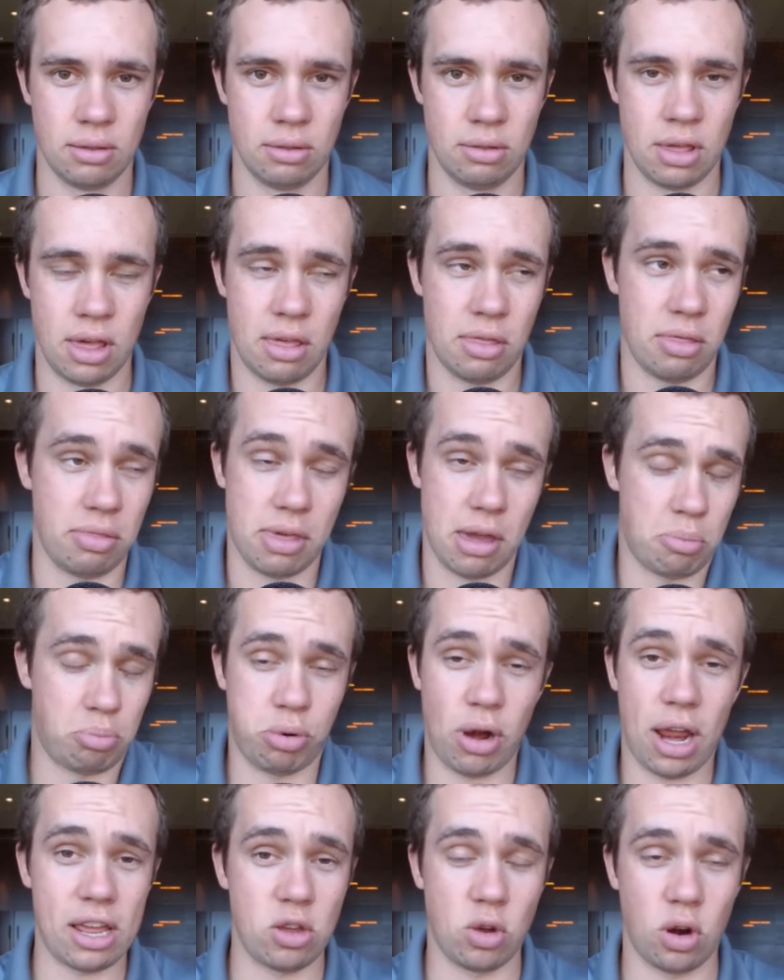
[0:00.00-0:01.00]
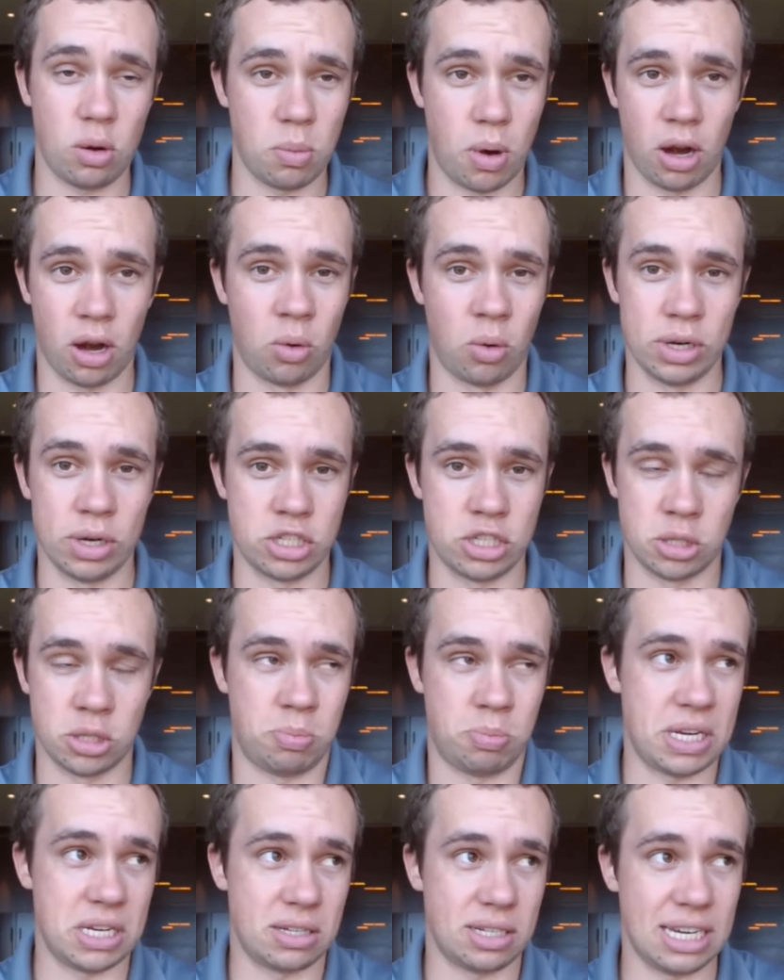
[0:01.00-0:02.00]
that, that Brett Yormark would
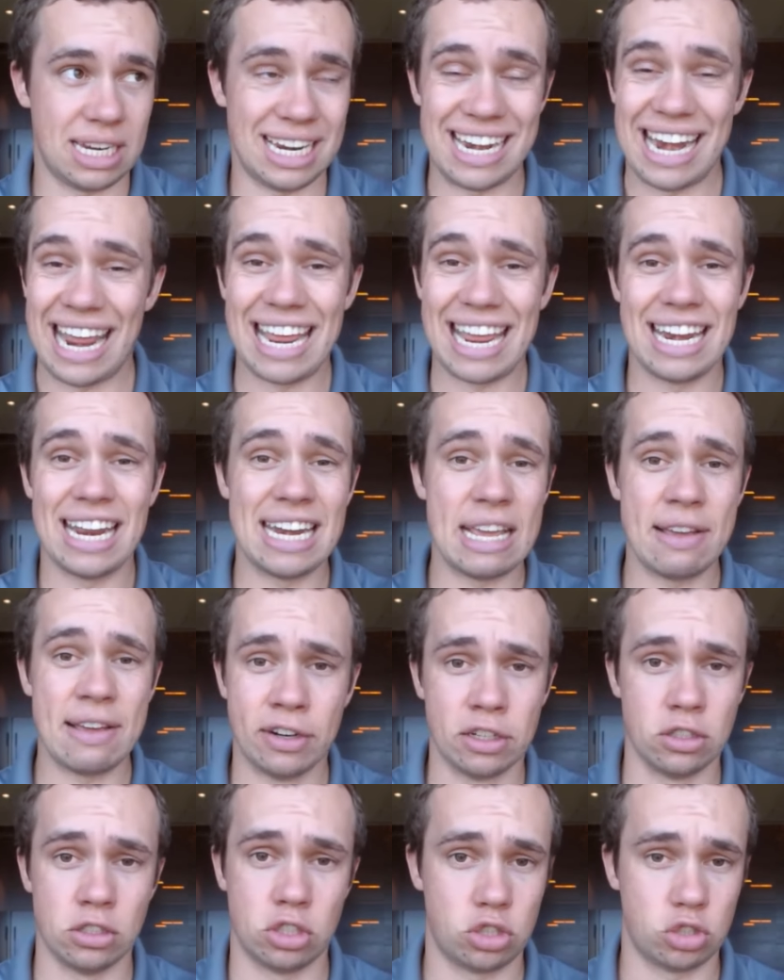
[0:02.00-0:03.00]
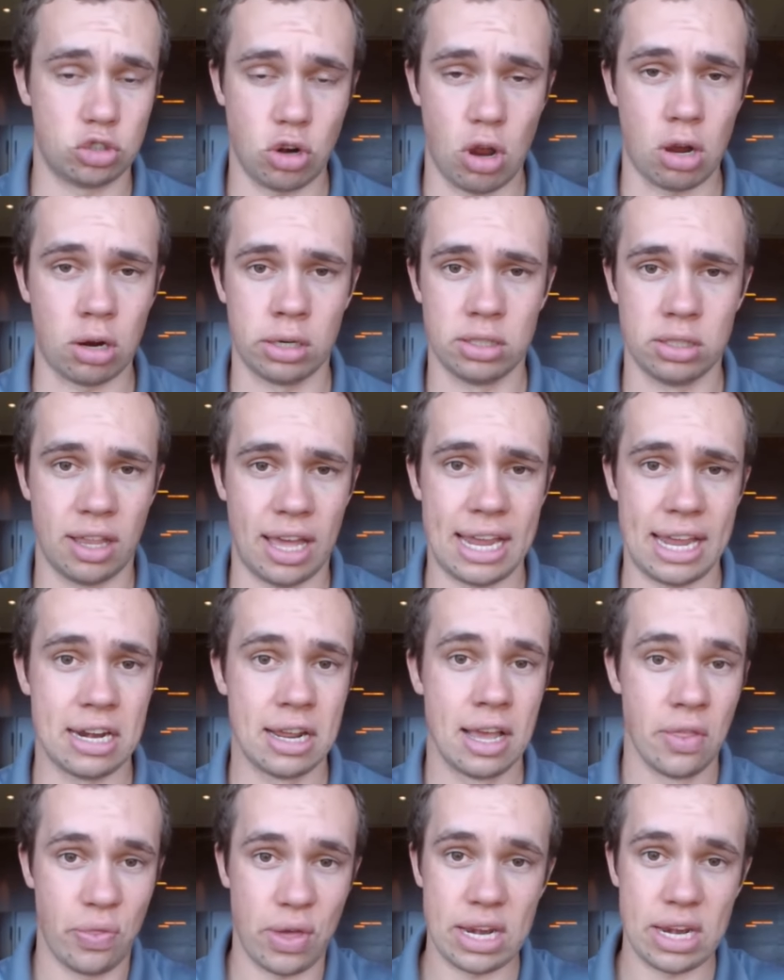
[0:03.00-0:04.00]
just be seen in an even stronger
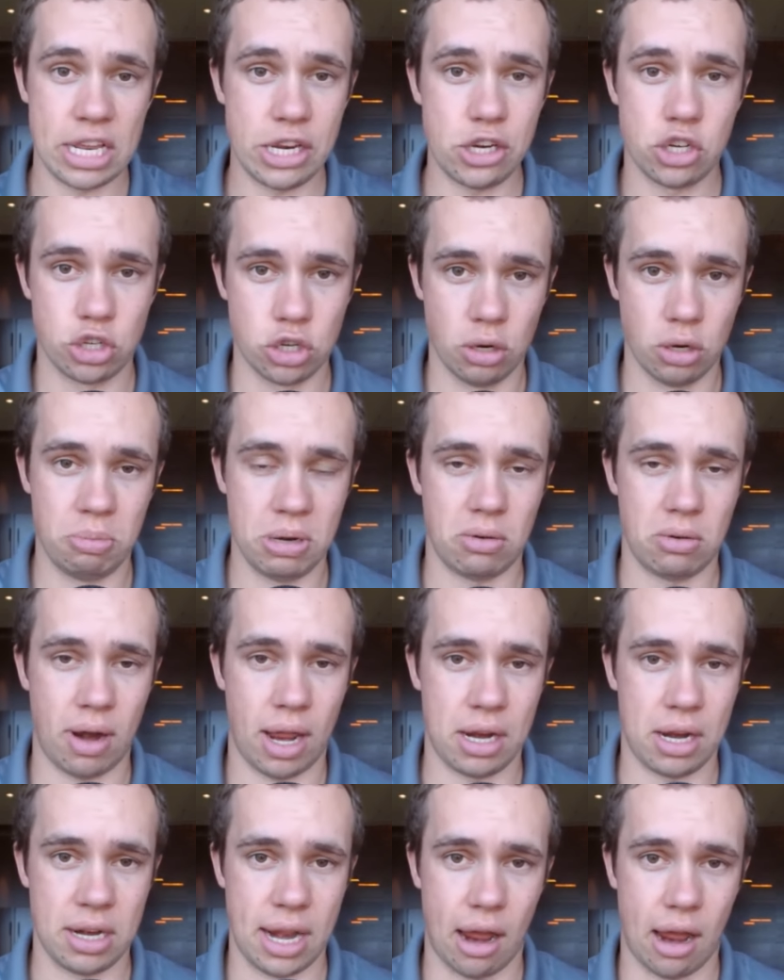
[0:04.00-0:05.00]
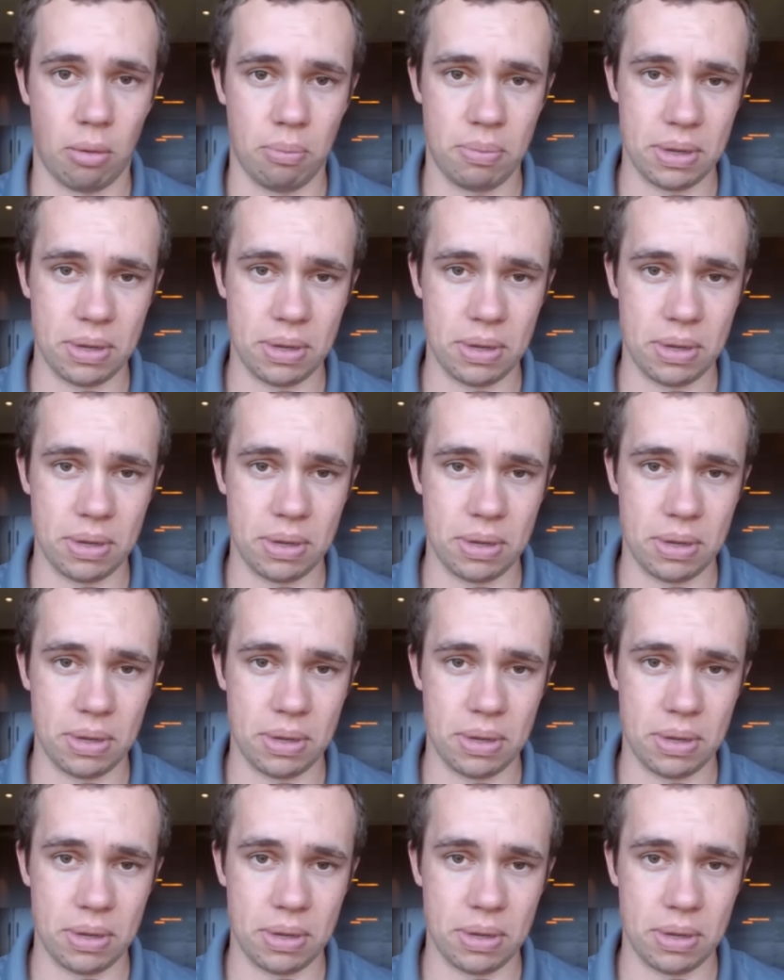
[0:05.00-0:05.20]
light than he should be right now.